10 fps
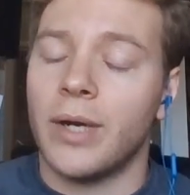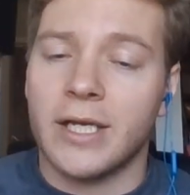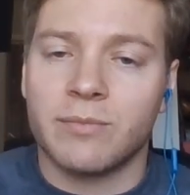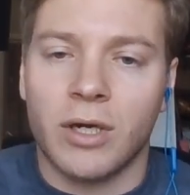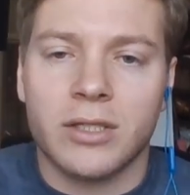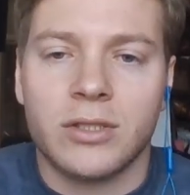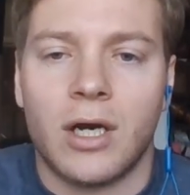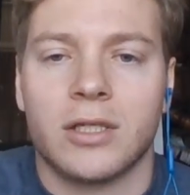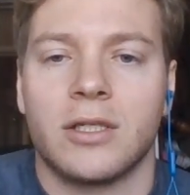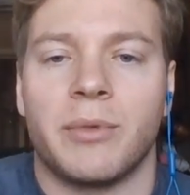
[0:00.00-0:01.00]
as Marx
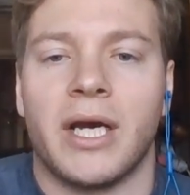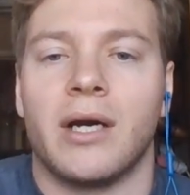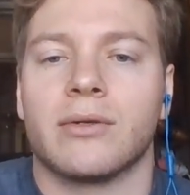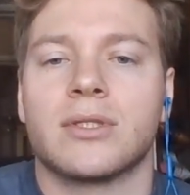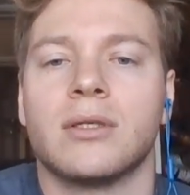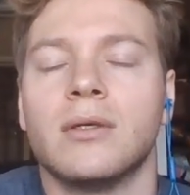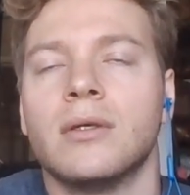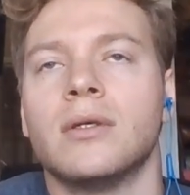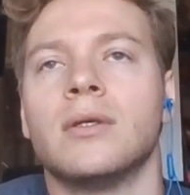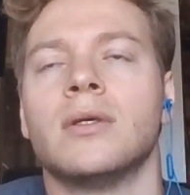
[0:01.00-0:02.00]
talks about,
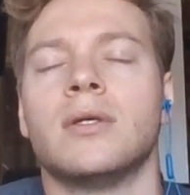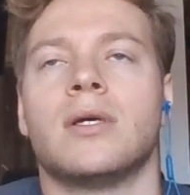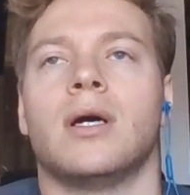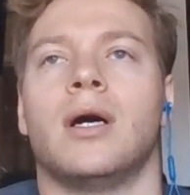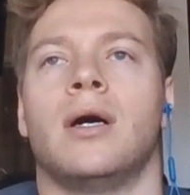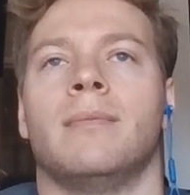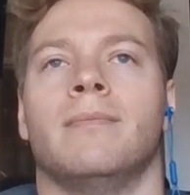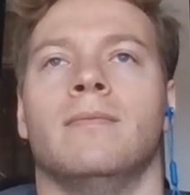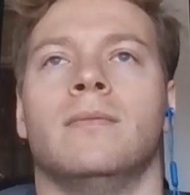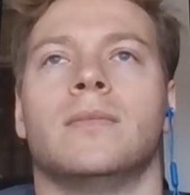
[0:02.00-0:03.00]

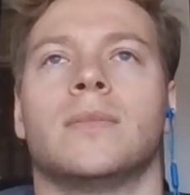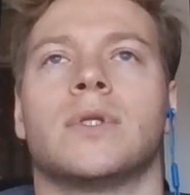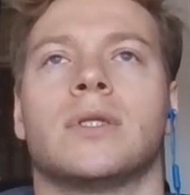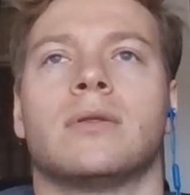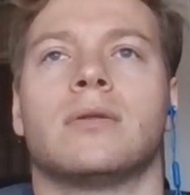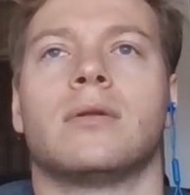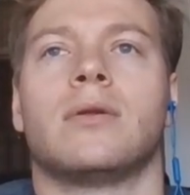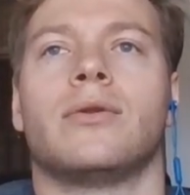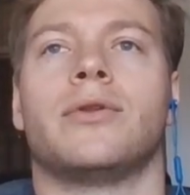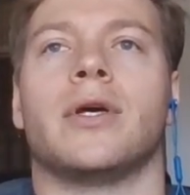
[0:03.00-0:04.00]
um,
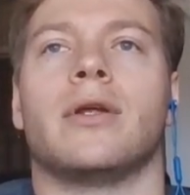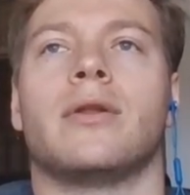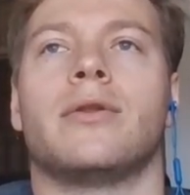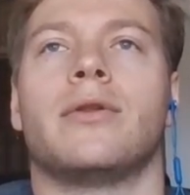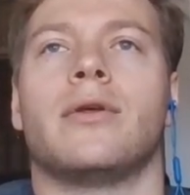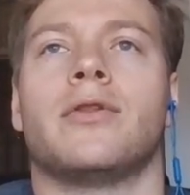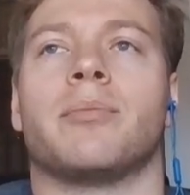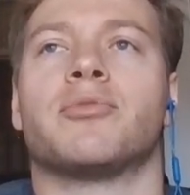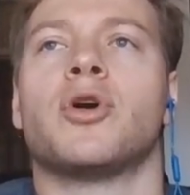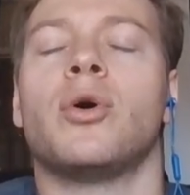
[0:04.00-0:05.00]
the the
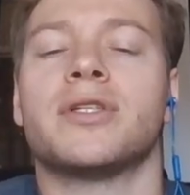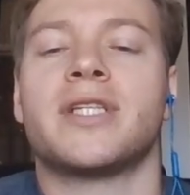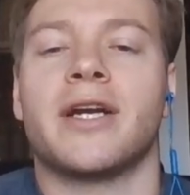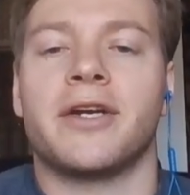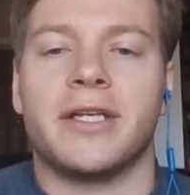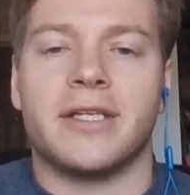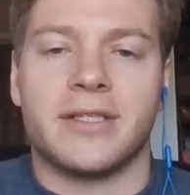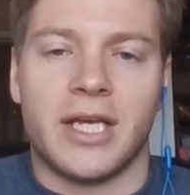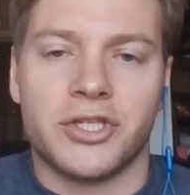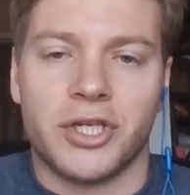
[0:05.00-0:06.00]

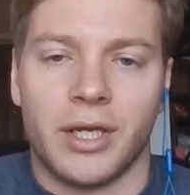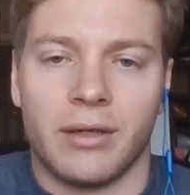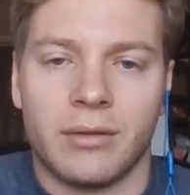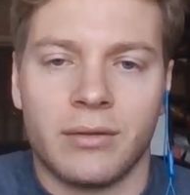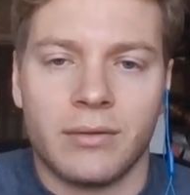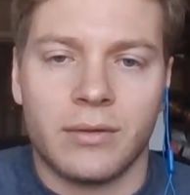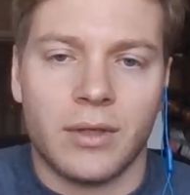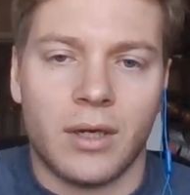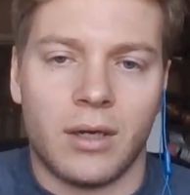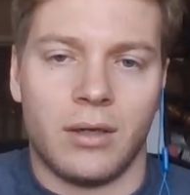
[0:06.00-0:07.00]
proletarianization
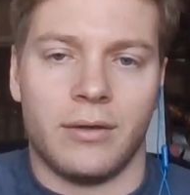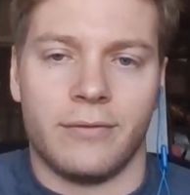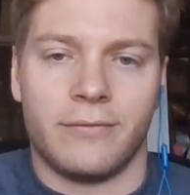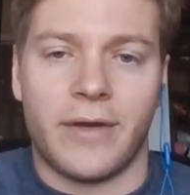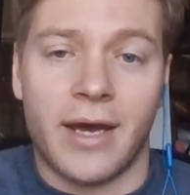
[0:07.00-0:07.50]
of